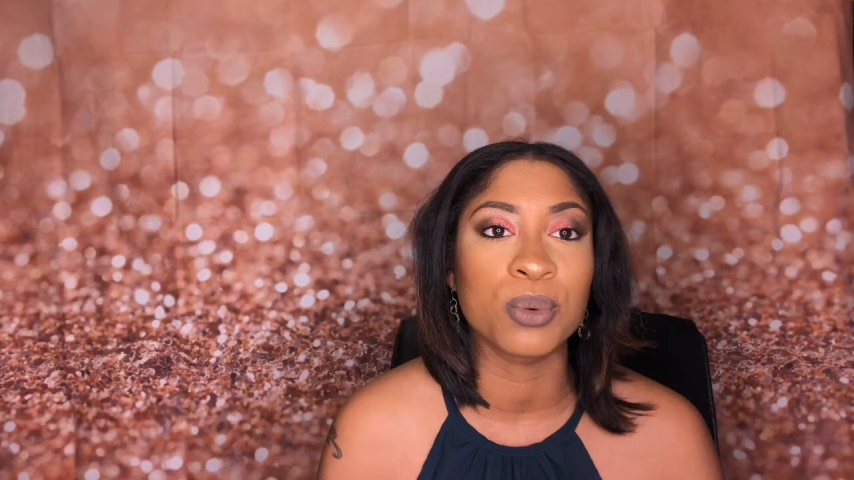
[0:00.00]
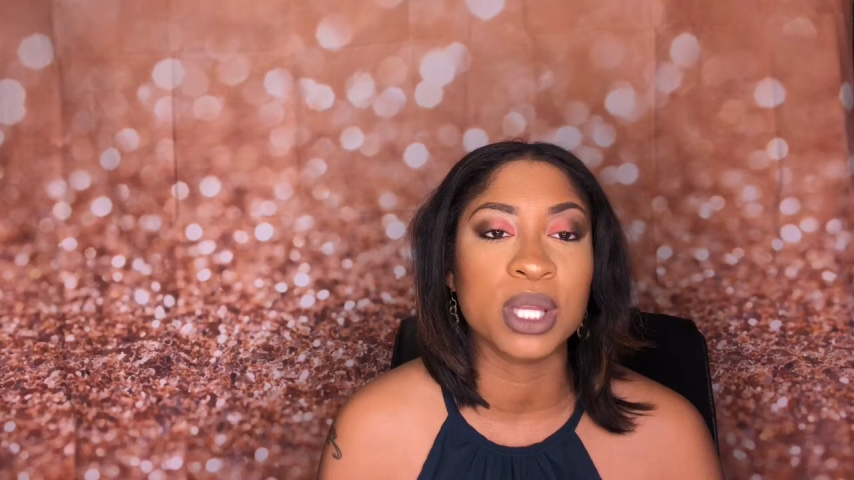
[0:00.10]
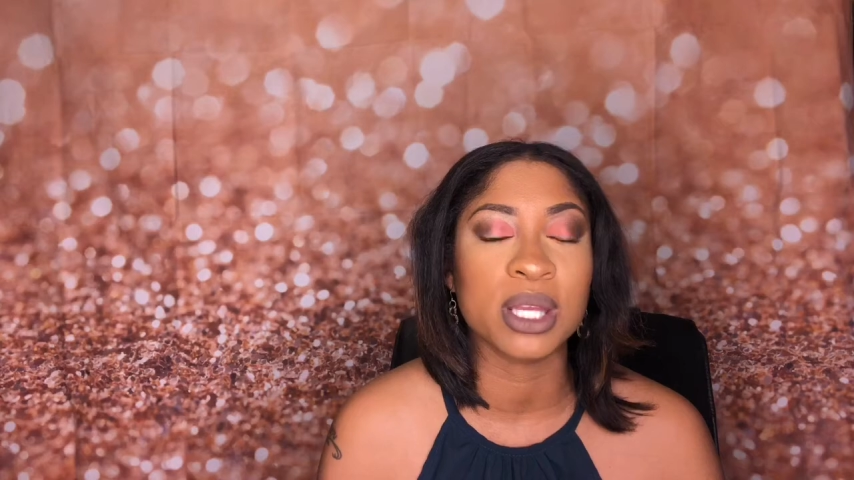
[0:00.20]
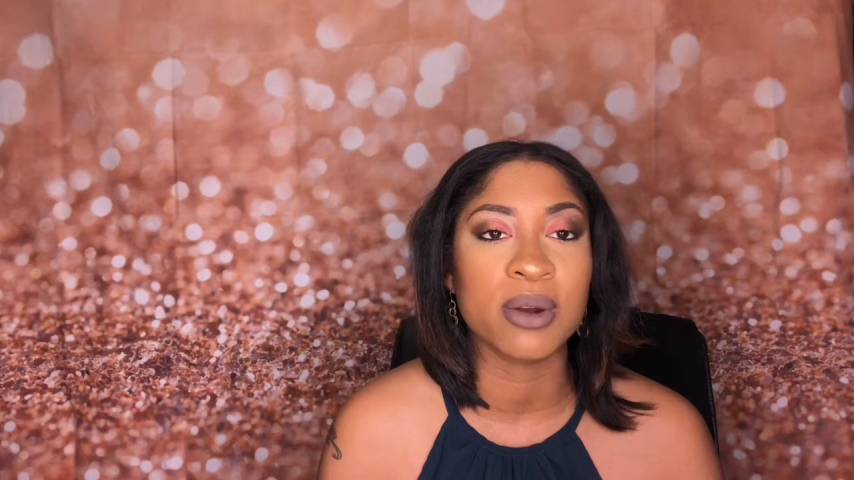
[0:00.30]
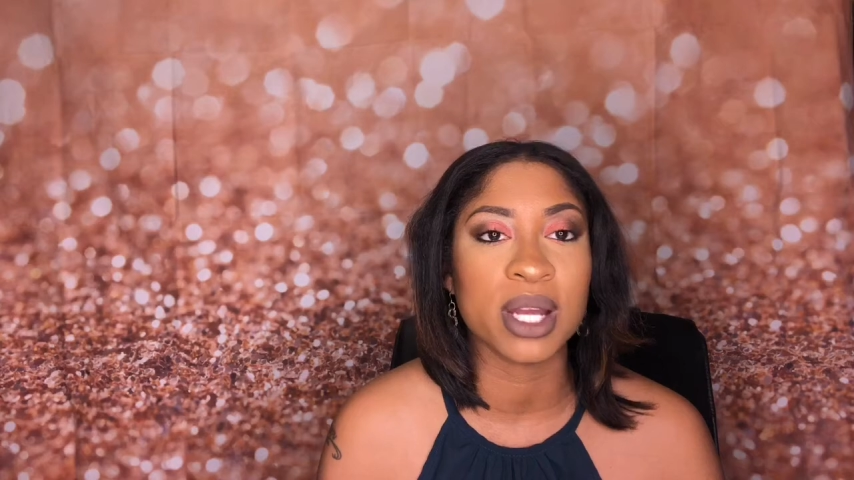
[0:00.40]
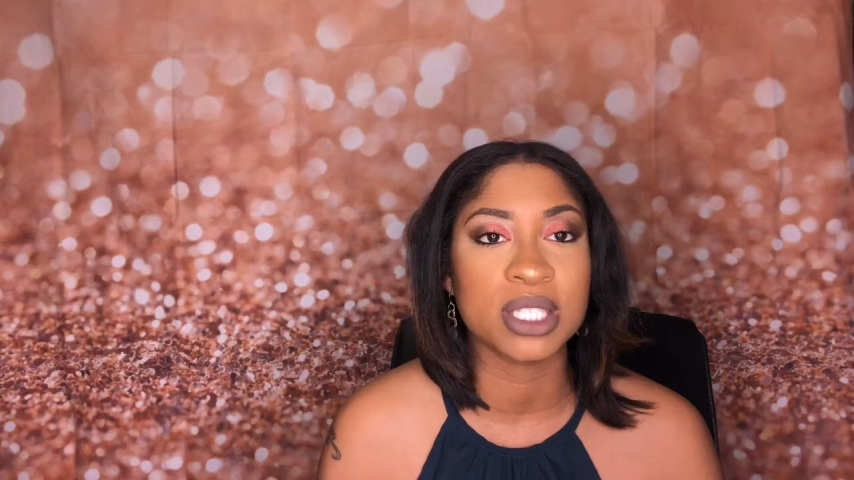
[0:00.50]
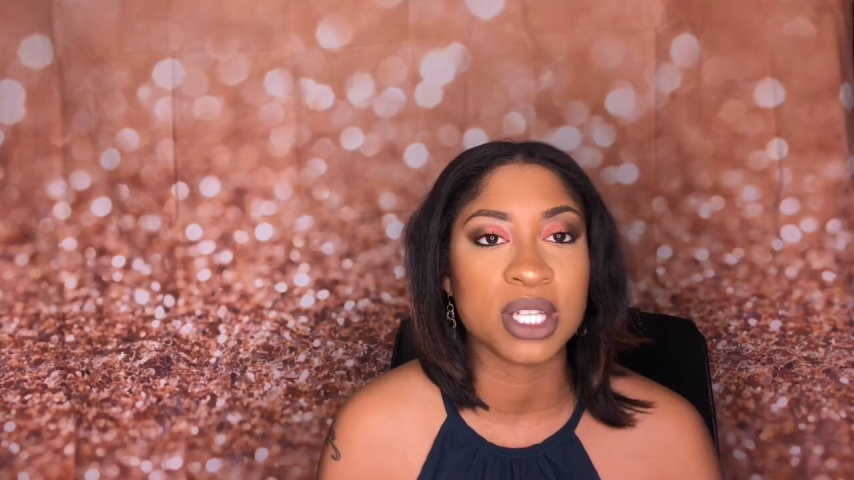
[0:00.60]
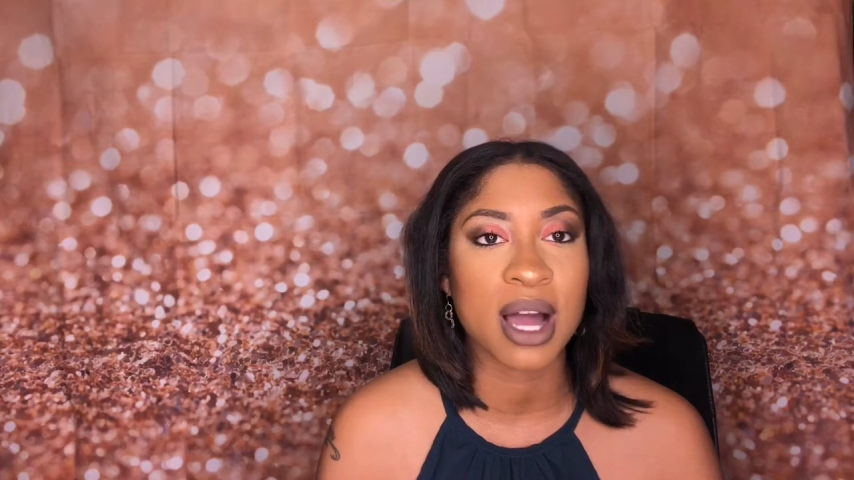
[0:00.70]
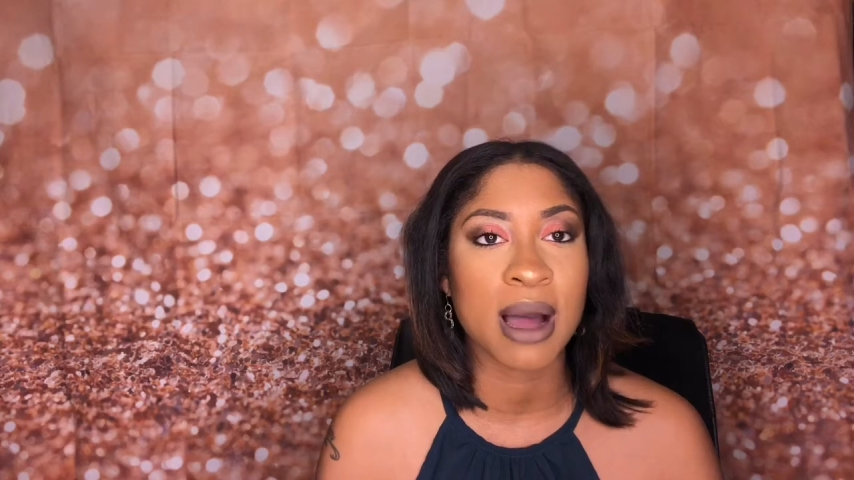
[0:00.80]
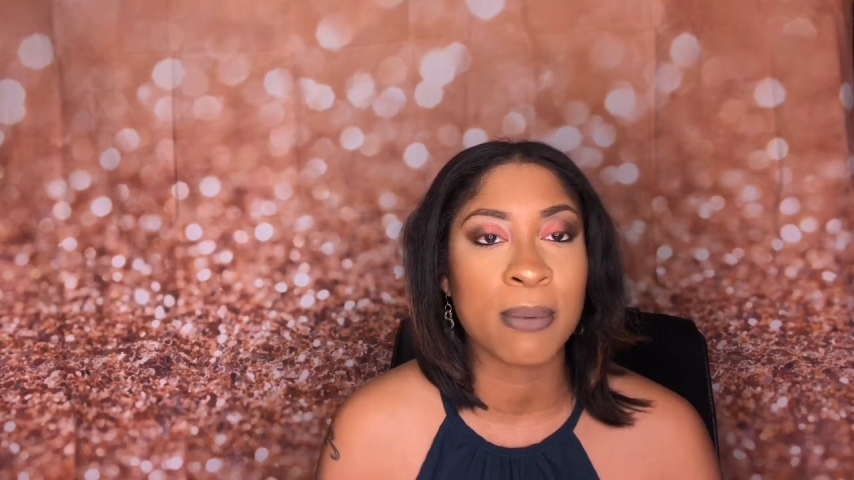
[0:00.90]
really great
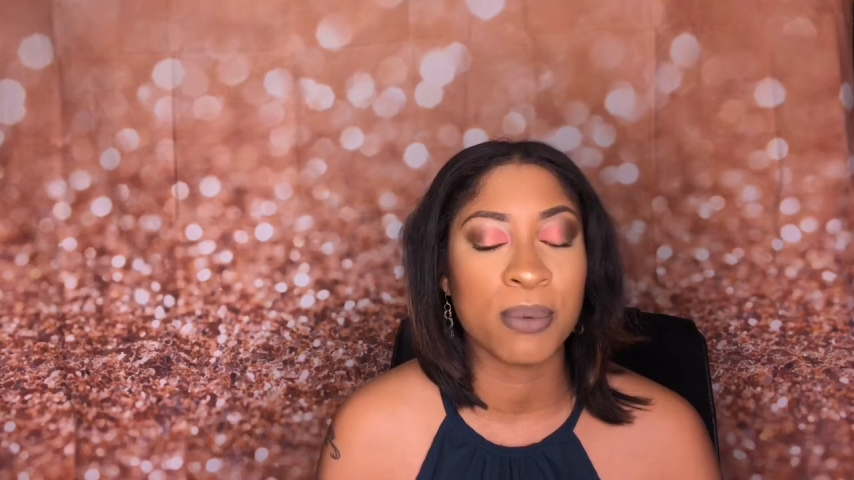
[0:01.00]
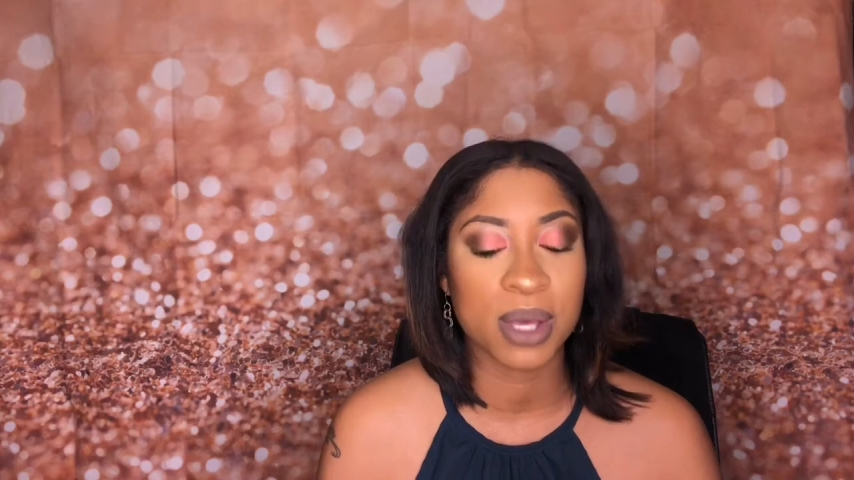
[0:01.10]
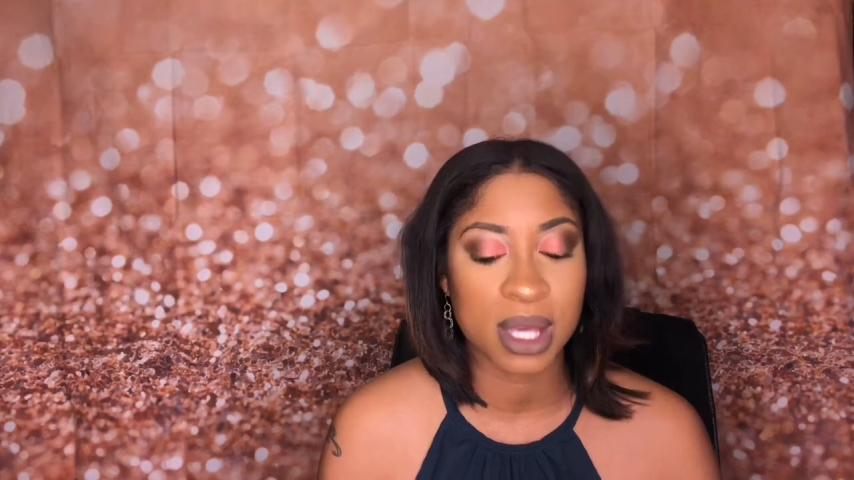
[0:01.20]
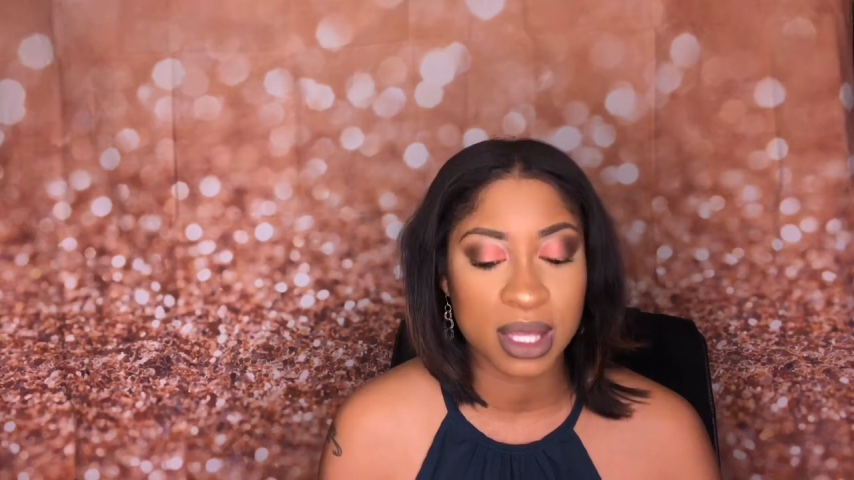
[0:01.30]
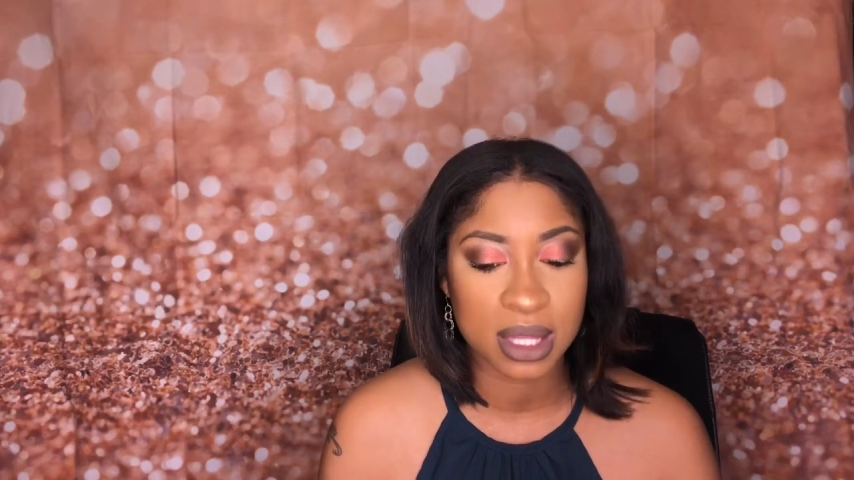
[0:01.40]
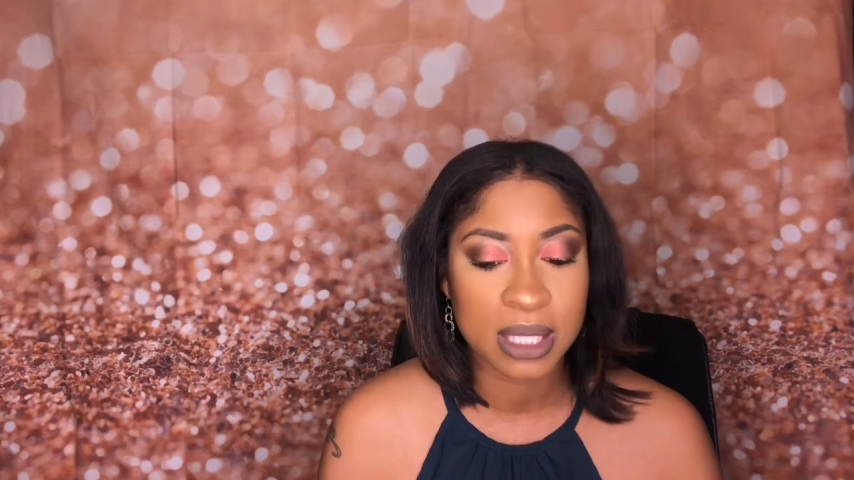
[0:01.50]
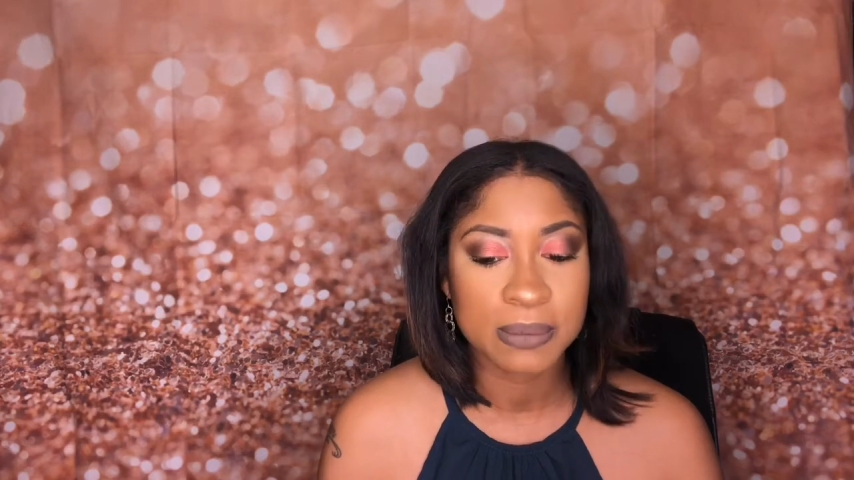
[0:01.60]
job with